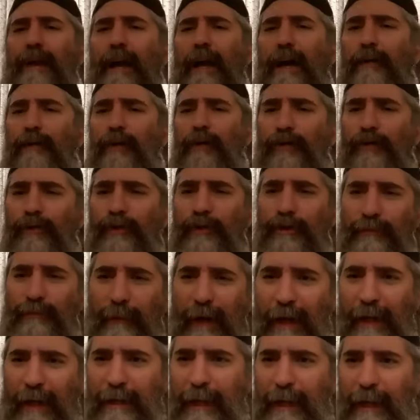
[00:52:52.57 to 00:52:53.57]
How can you
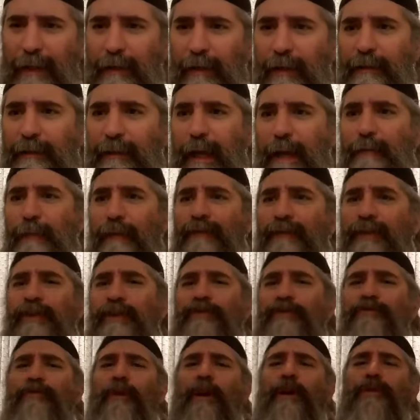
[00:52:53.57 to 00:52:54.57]
smile at the time of
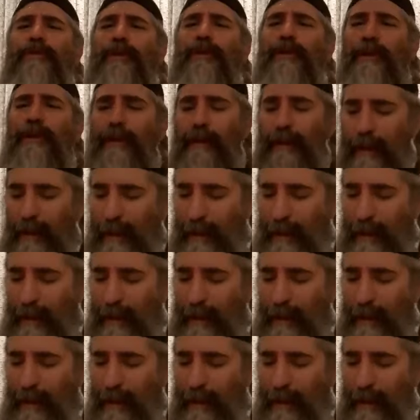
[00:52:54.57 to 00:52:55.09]
destruction?